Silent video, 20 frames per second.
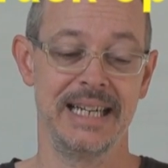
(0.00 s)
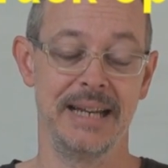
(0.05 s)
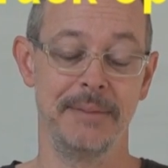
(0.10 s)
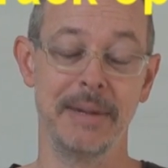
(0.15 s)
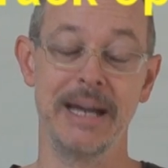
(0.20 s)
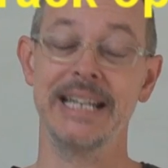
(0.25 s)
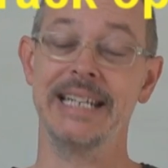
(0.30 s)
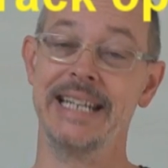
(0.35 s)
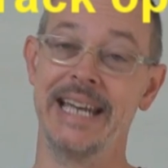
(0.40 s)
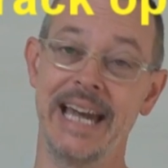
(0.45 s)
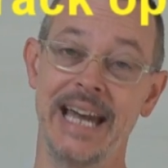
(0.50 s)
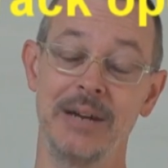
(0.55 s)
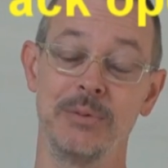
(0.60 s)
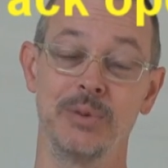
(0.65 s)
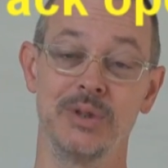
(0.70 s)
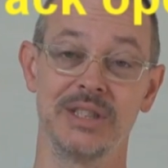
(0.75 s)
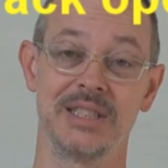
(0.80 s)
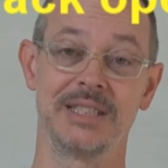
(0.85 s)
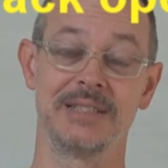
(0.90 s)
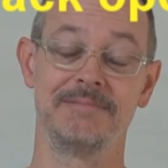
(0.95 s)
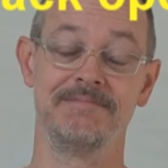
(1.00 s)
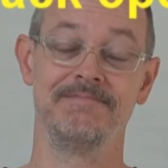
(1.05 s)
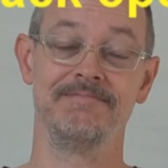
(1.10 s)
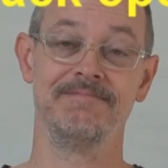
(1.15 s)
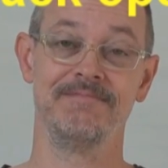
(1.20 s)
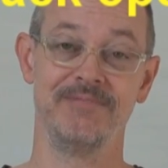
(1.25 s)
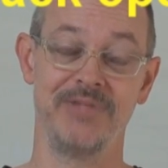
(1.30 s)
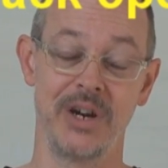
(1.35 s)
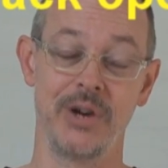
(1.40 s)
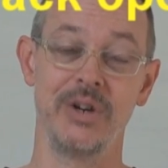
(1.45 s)
And my dad was
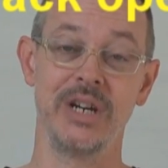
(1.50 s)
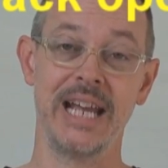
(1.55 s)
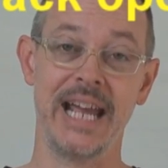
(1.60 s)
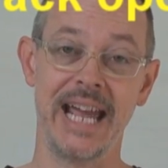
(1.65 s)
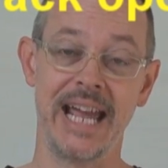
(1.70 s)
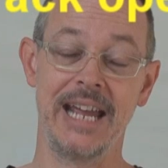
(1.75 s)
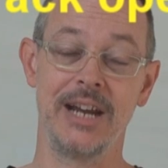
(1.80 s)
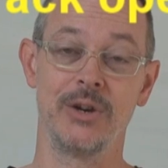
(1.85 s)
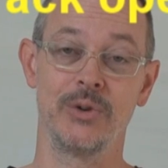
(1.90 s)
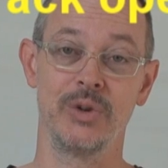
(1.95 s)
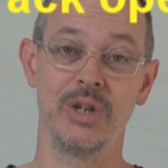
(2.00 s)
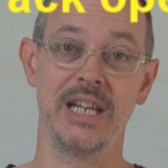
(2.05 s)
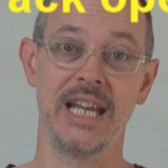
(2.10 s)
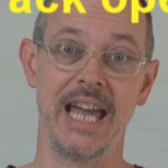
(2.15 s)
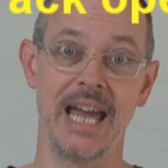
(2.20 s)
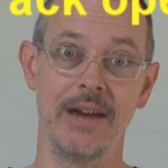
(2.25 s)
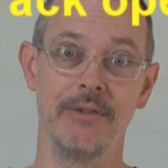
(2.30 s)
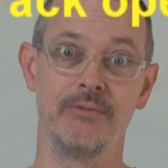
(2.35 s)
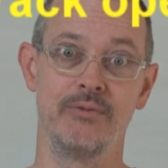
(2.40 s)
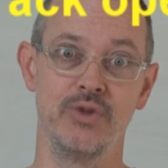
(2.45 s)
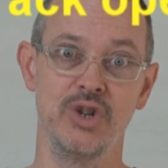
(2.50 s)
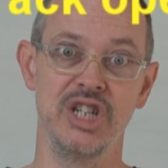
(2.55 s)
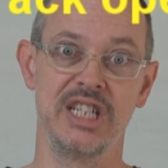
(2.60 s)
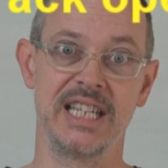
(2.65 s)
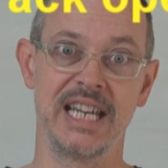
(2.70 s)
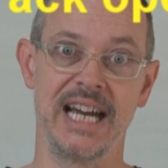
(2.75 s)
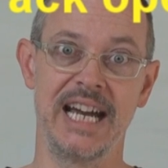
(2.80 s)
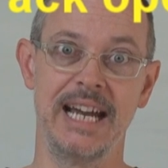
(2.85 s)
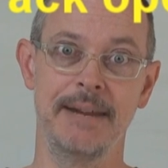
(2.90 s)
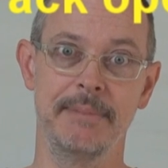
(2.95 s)
very angry every
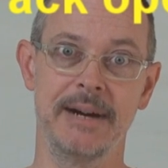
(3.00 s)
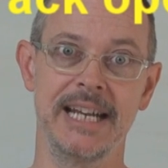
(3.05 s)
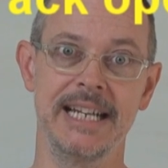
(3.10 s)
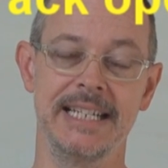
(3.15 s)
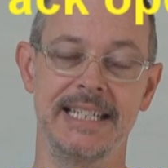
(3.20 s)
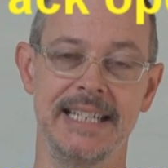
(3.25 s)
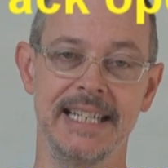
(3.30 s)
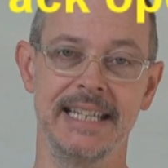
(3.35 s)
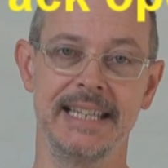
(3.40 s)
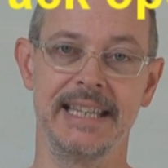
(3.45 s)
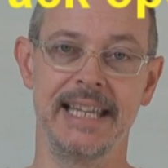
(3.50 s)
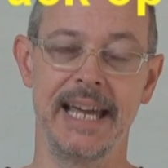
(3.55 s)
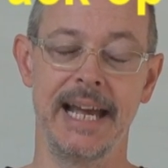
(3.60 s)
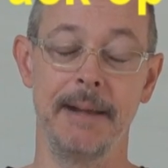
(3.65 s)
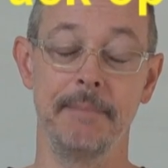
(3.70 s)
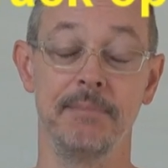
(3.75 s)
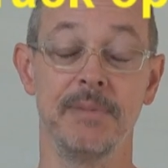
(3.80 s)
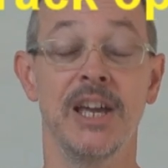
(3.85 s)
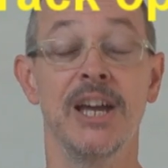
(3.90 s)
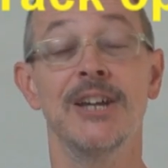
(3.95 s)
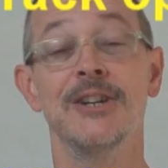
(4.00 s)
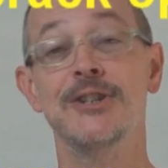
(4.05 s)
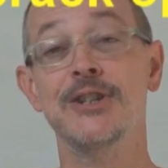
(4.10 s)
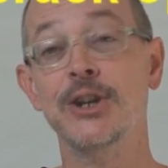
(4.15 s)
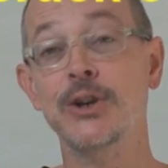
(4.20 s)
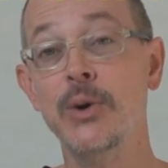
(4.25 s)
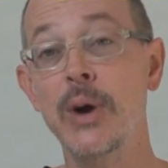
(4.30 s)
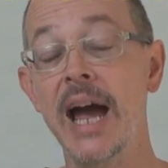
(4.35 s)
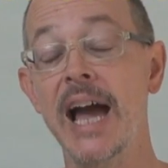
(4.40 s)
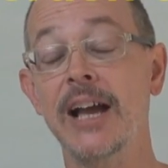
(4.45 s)
time I did that. To
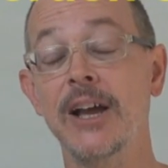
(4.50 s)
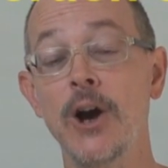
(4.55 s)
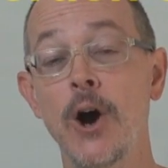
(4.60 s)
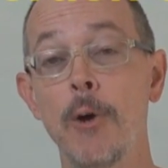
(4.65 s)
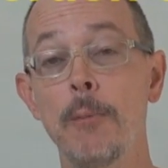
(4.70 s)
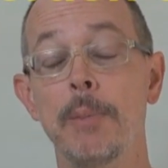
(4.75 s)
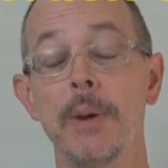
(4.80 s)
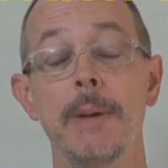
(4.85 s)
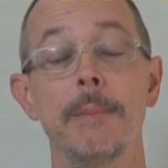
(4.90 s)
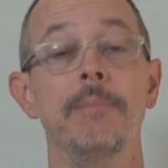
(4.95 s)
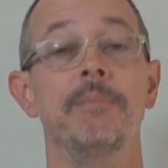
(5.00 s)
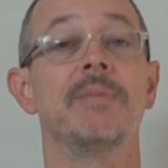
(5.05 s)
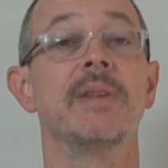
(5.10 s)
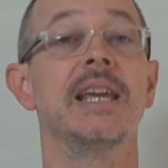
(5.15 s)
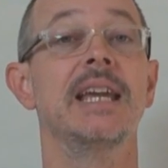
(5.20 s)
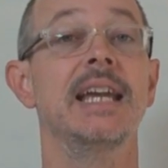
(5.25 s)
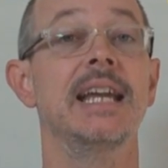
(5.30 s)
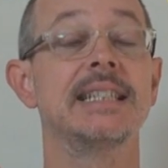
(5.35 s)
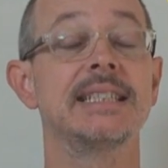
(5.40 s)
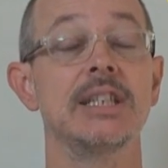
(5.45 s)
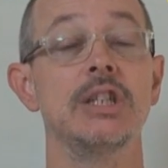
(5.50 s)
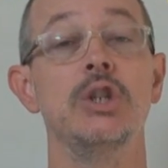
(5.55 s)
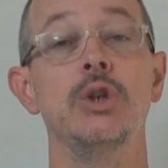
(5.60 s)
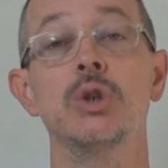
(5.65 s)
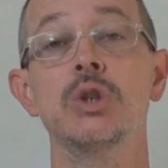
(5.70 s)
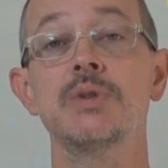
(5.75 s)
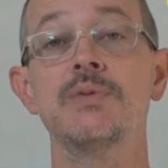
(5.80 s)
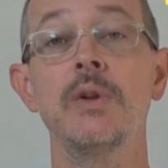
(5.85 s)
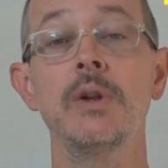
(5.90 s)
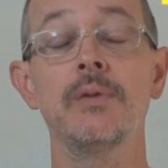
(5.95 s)
crack open. It's a
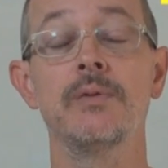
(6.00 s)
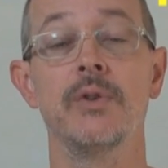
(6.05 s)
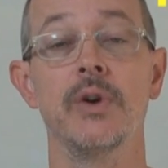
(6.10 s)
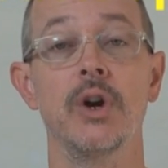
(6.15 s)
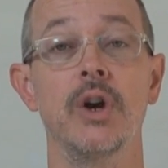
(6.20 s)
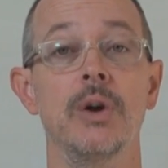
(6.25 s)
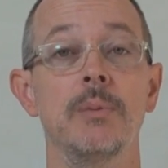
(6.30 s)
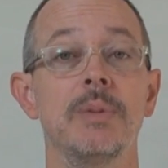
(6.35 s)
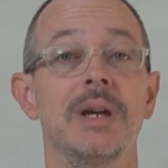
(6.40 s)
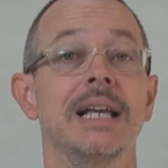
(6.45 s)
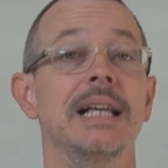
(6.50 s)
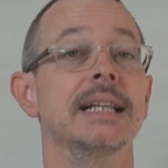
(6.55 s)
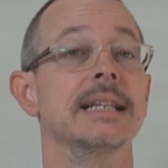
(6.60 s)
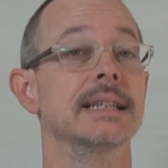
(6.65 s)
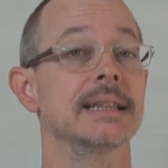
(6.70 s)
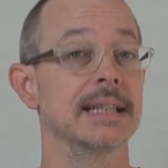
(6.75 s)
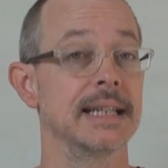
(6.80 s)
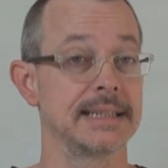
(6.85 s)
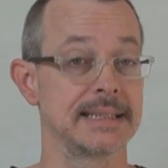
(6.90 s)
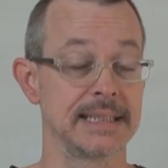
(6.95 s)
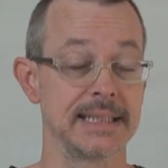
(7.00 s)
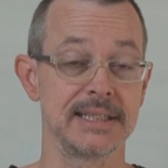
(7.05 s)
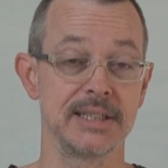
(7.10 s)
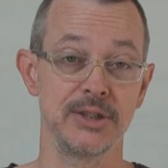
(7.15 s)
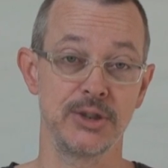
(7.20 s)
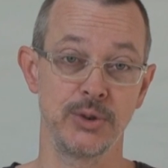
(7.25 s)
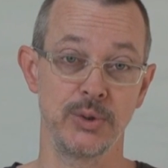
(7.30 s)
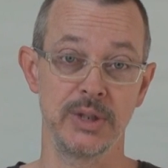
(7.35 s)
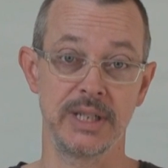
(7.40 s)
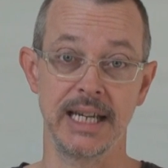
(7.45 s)
useful verb. Let's
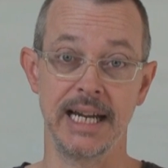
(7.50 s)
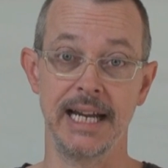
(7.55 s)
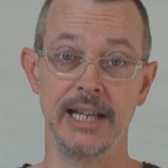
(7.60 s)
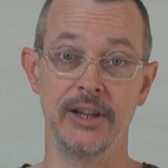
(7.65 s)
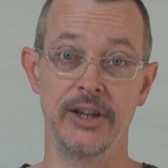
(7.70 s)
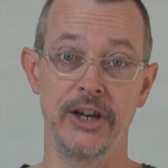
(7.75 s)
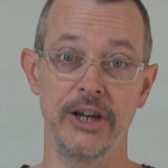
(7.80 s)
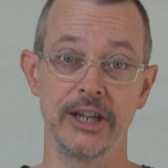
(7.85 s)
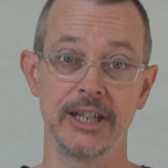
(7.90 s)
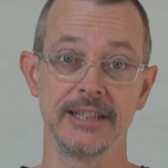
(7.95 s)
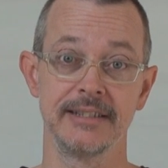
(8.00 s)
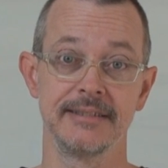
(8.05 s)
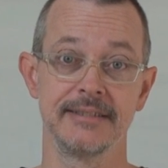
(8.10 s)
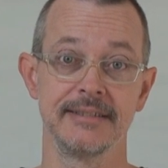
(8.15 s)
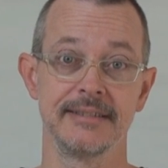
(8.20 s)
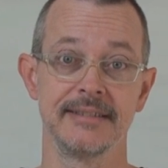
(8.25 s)
listen to a dialogue.